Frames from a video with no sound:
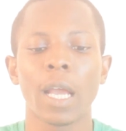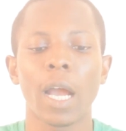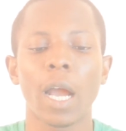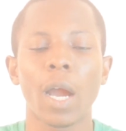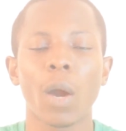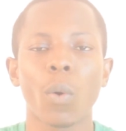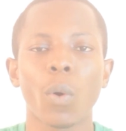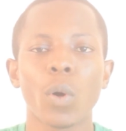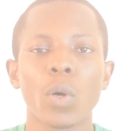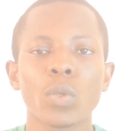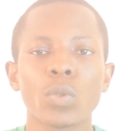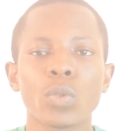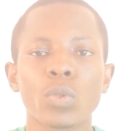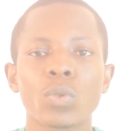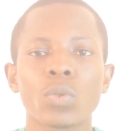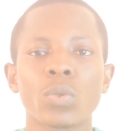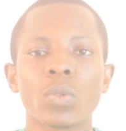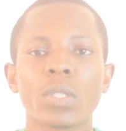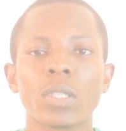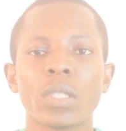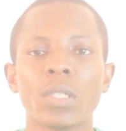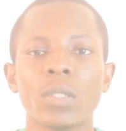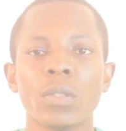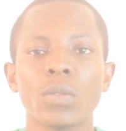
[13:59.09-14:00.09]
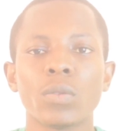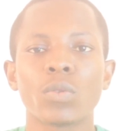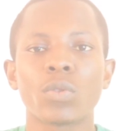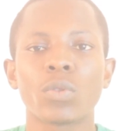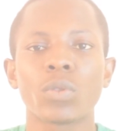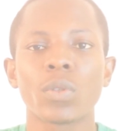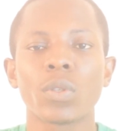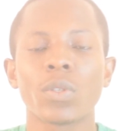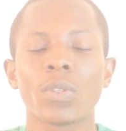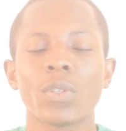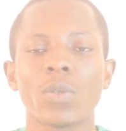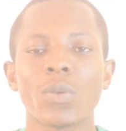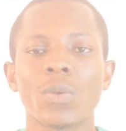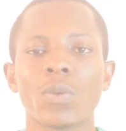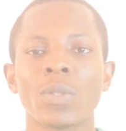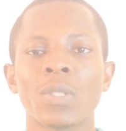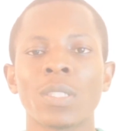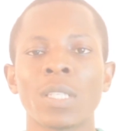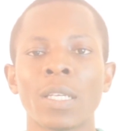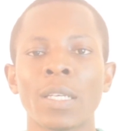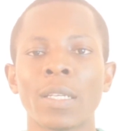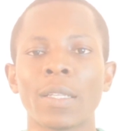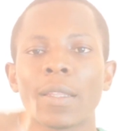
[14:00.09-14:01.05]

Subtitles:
I want to introduce